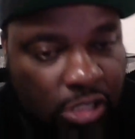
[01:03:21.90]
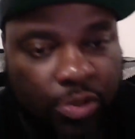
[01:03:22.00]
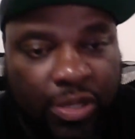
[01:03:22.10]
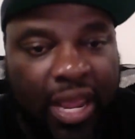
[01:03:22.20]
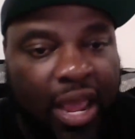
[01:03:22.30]

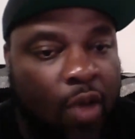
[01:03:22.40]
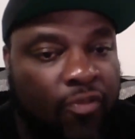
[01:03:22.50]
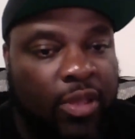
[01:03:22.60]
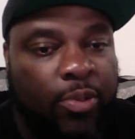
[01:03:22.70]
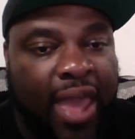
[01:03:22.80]
tuning in.
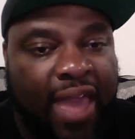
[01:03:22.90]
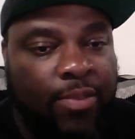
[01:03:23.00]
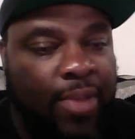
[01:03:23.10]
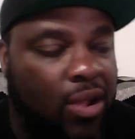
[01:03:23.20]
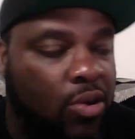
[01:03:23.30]
Hopefully we'll
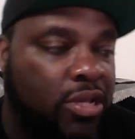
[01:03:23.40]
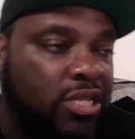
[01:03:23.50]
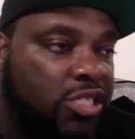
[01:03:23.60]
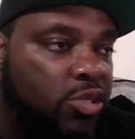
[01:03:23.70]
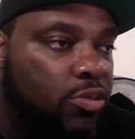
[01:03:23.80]
have you back on
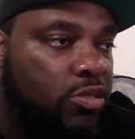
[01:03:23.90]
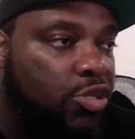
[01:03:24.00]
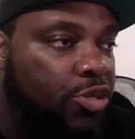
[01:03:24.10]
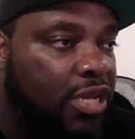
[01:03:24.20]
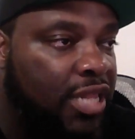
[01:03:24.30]
here sooner
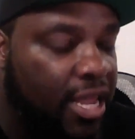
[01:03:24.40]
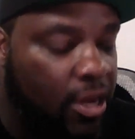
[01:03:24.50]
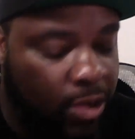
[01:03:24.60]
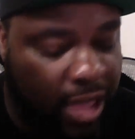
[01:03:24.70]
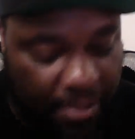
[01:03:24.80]
than
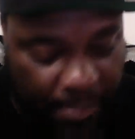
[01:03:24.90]
later, okay?